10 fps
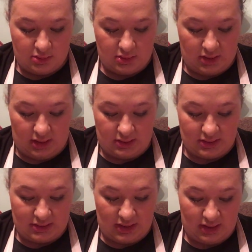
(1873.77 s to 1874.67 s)
And it
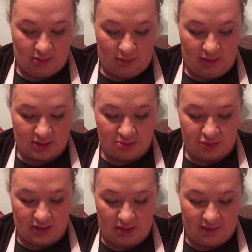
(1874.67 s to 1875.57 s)
looks like I'm about to
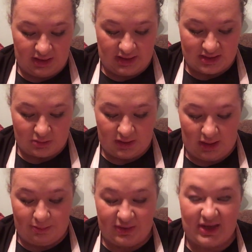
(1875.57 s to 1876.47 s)
pull out my last
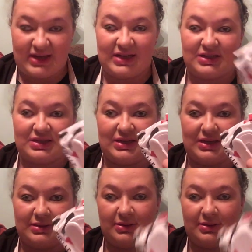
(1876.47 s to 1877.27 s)
wipe, and I just did.